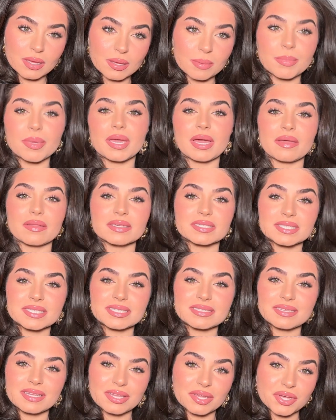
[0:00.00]
But yeah, this is
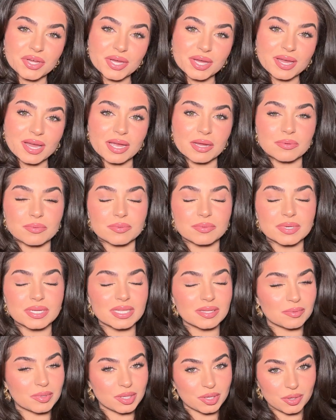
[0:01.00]
the look. I
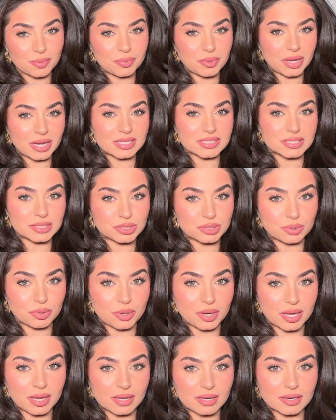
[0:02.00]
really hope you guys
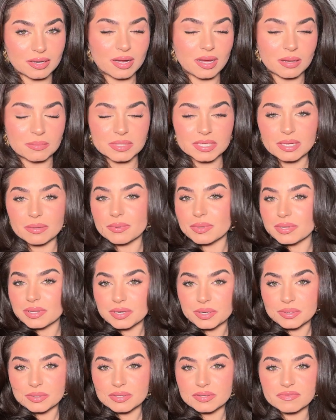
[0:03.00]
enjoyed. Comment down
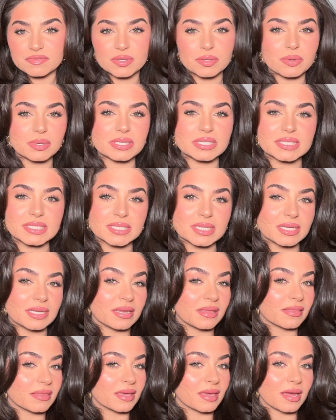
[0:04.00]
below if you want to see
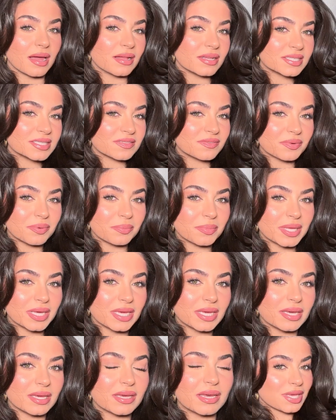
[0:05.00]
anything else from
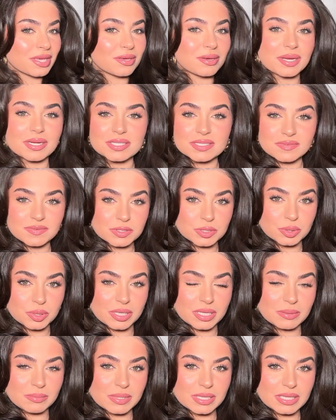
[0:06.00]
me. Thank you guys for
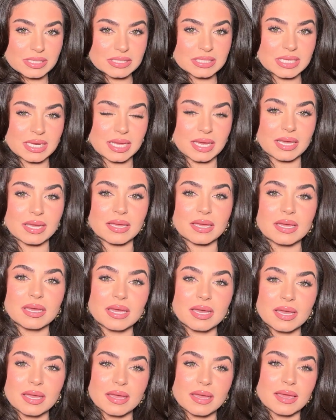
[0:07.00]
joining me today,
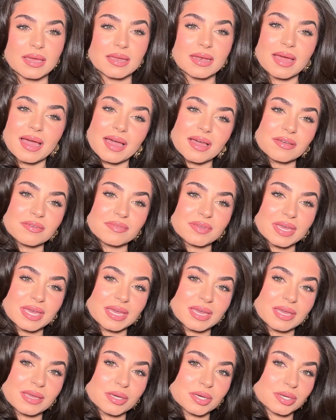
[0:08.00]
and have
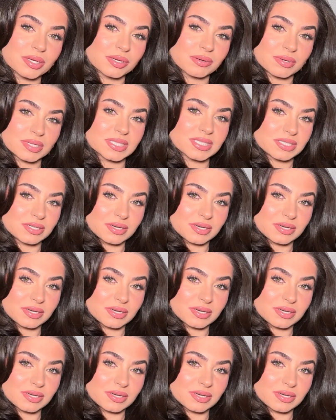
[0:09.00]
a good rest of your